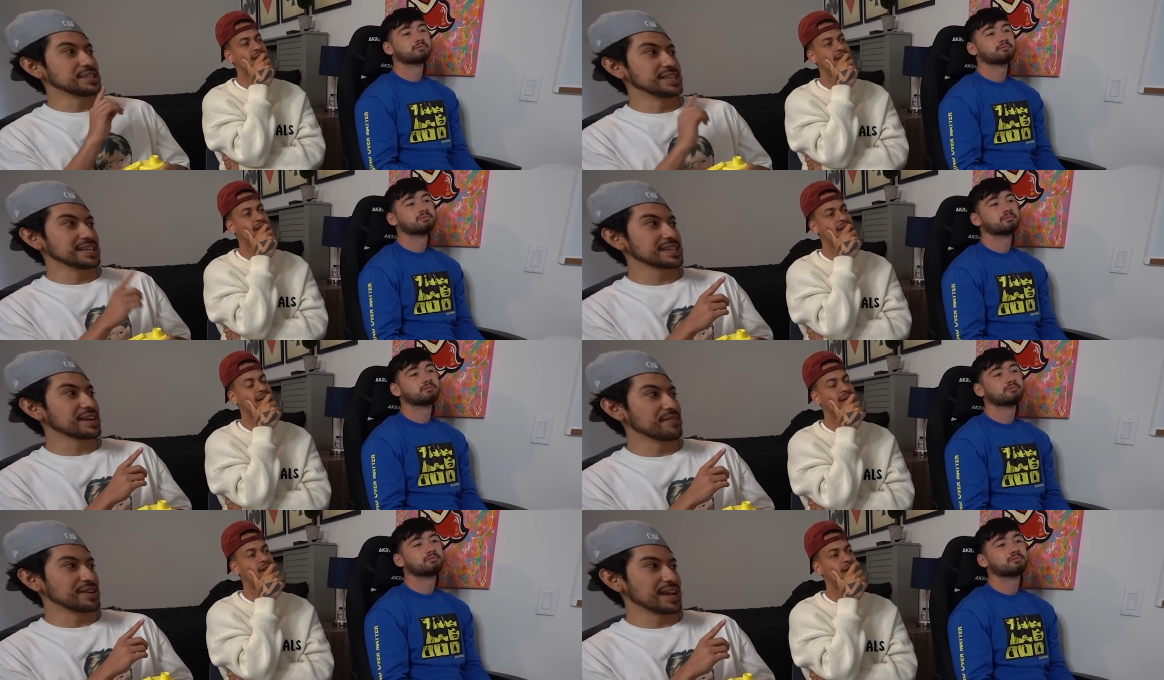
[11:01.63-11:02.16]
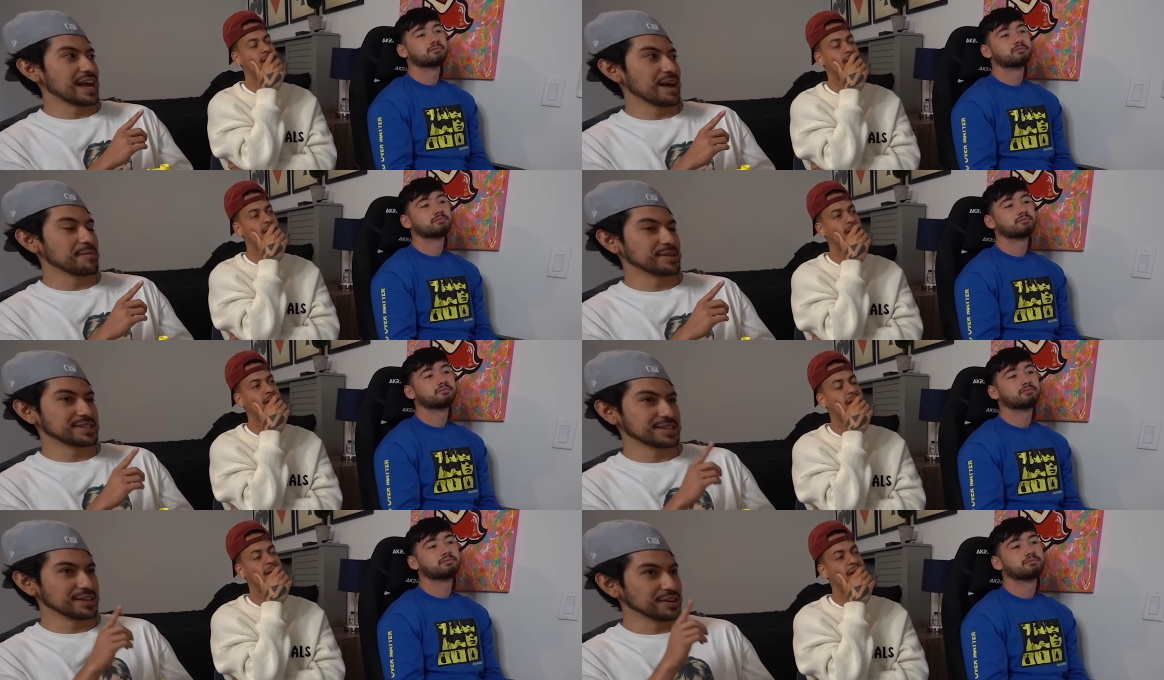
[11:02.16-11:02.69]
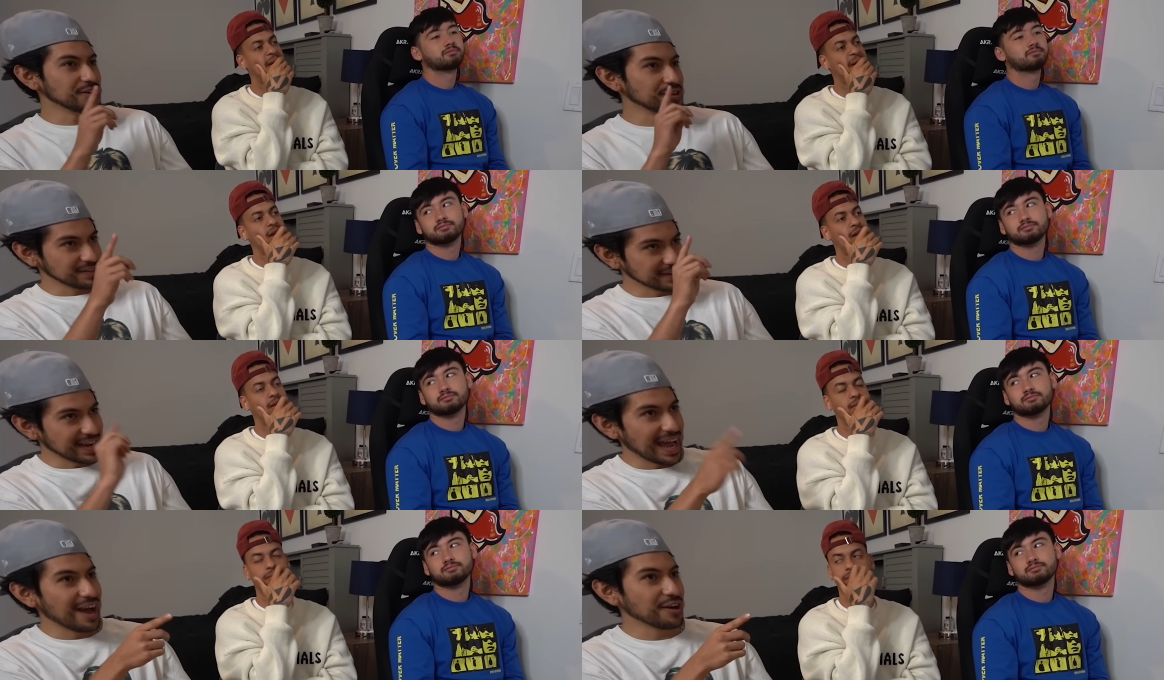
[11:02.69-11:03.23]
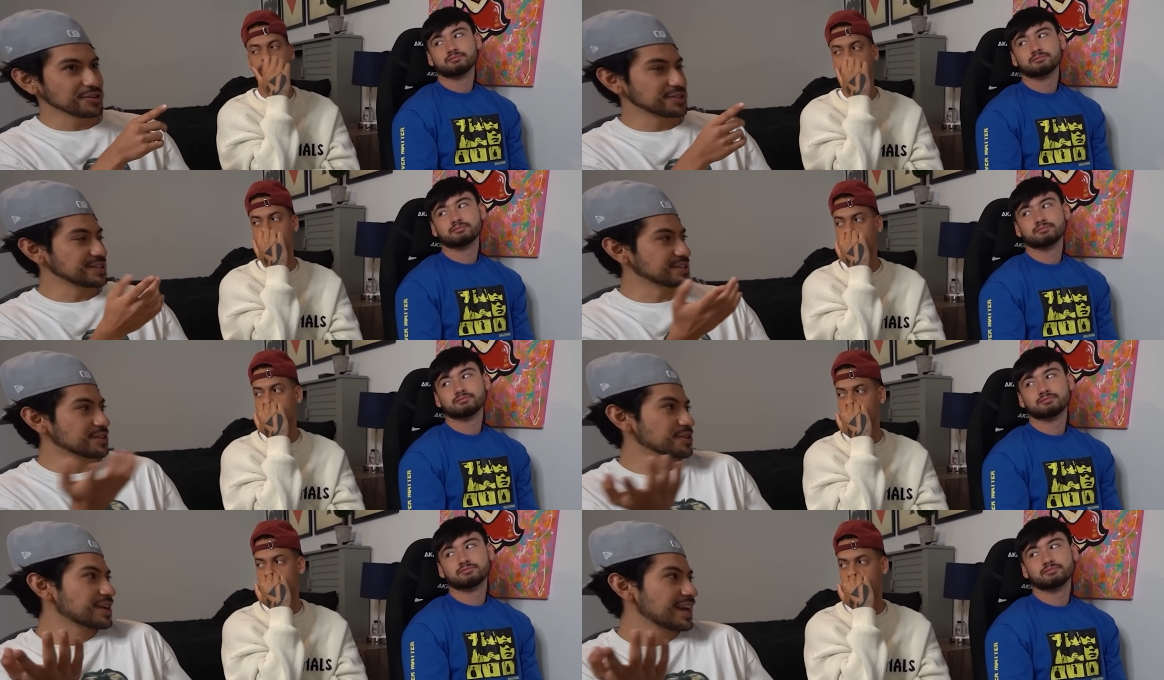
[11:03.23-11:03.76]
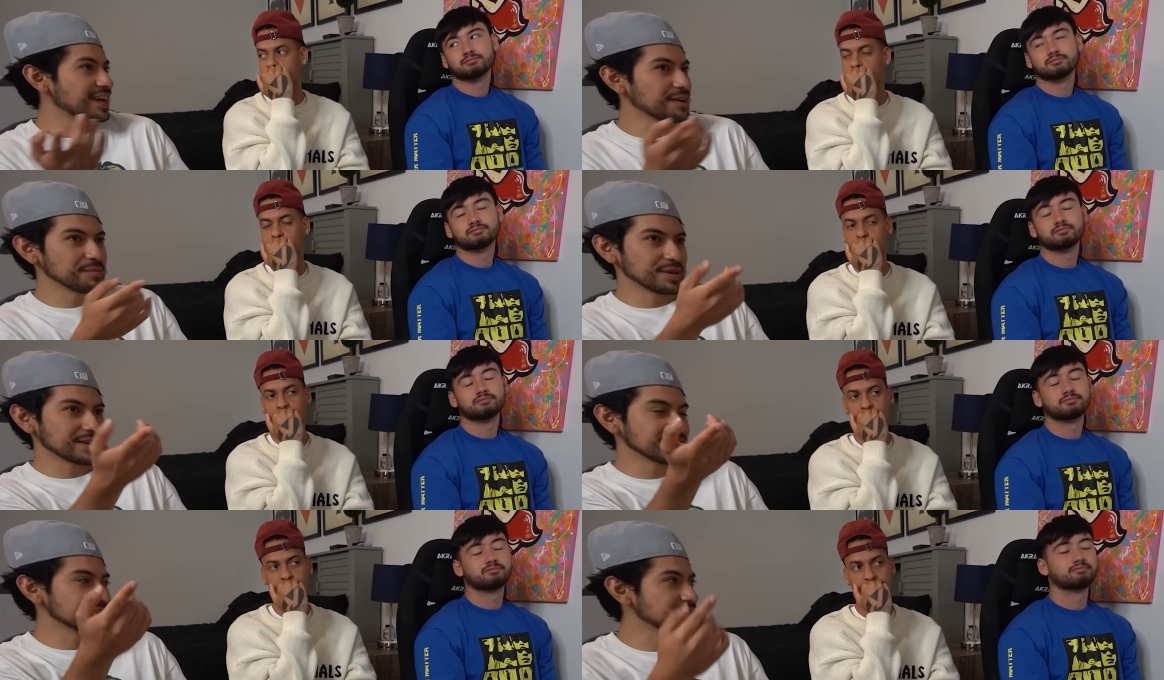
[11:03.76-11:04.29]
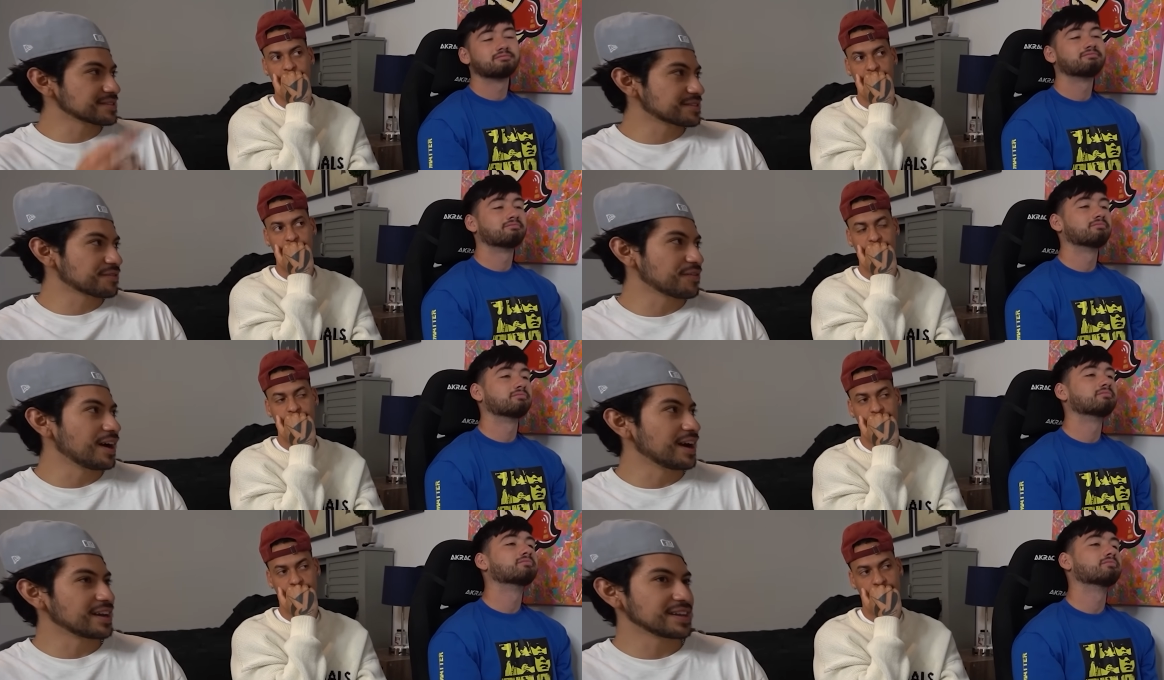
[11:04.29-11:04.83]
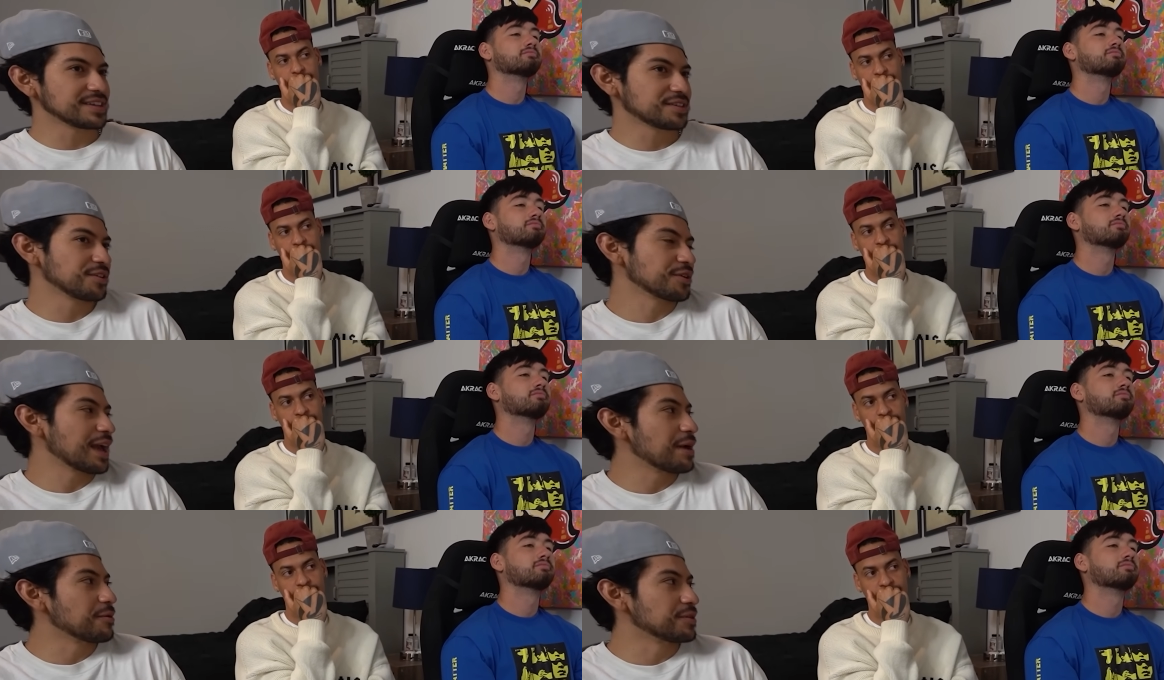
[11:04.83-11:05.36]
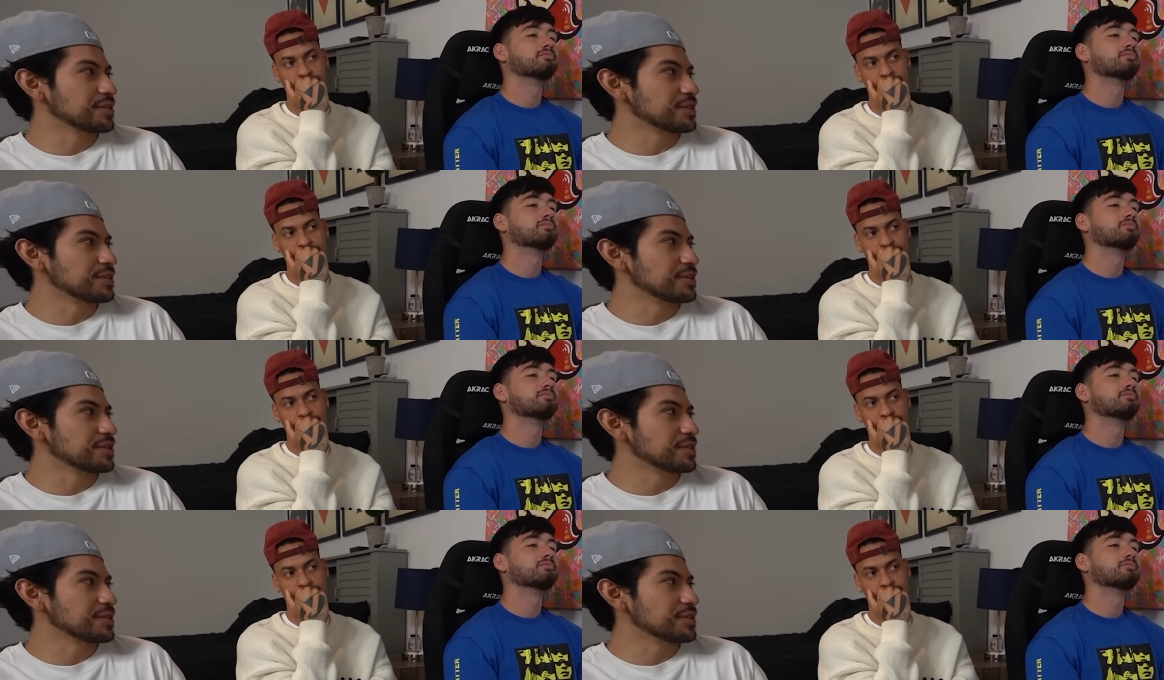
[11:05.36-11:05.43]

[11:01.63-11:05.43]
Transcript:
Speaker 1: She did give a damn until now she's okay because it's fine. He's okay